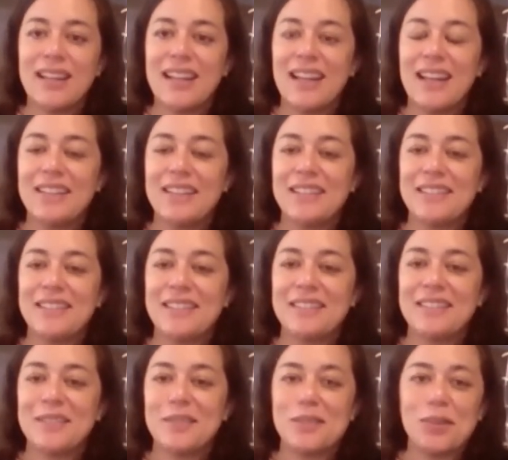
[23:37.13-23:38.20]
And
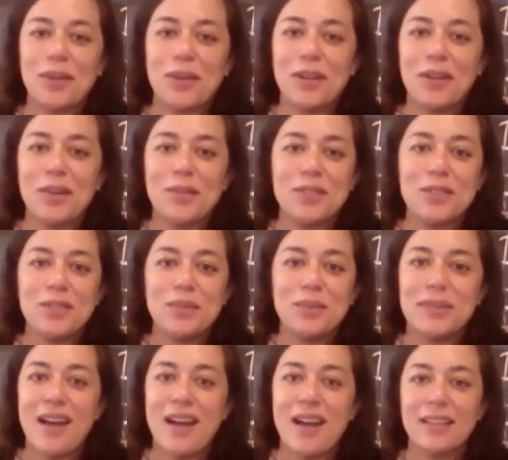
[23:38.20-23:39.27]
the story goes she would
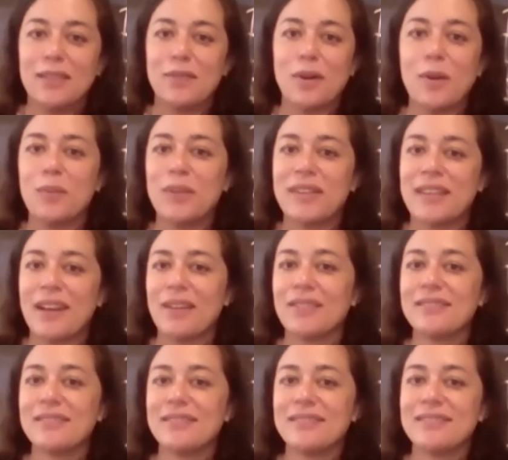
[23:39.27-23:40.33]
not leave home without
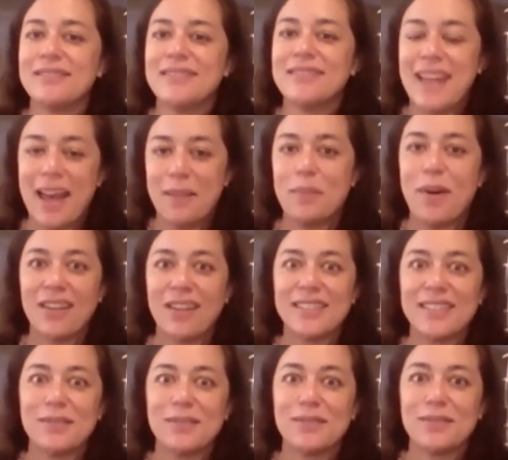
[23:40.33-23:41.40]
that box
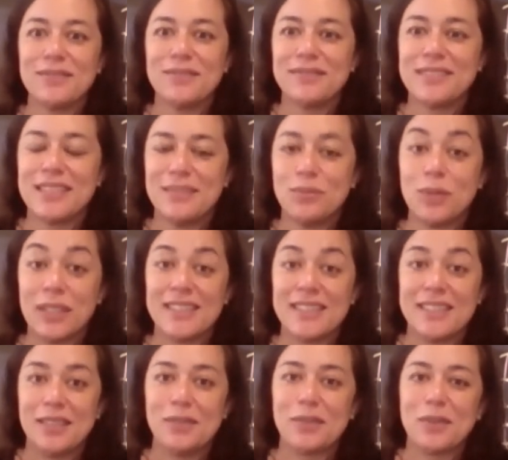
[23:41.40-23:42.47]
of real
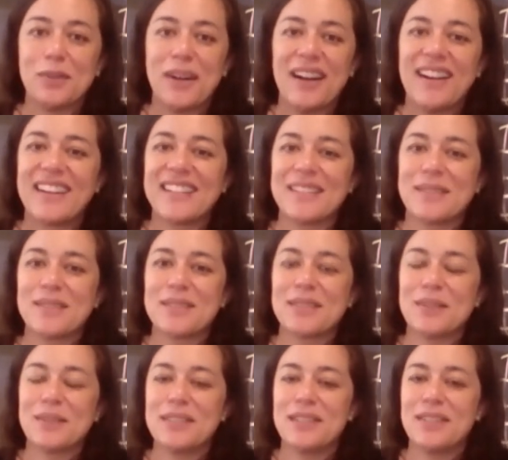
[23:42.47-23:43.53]
silverware because it was
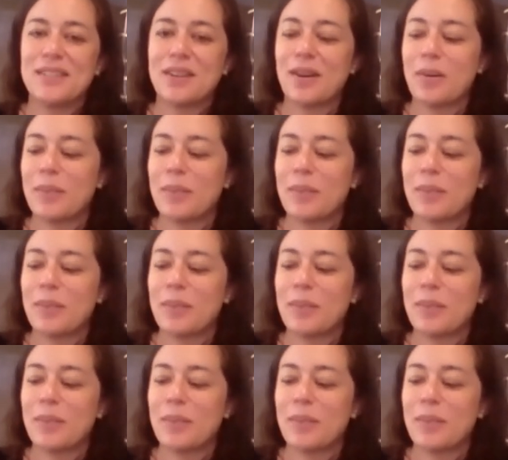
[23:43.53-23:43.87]
so dear to her.